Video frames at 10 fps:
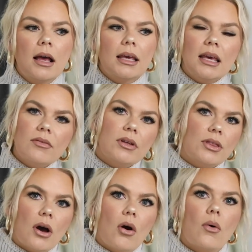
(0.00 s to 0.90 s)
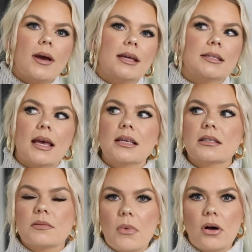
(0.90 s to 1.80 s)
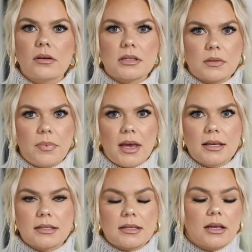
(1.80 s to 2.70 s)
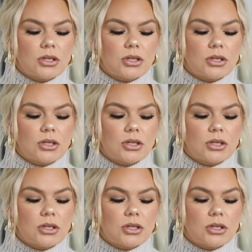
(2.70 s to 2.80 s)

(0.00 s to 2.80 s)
even though it's a small space.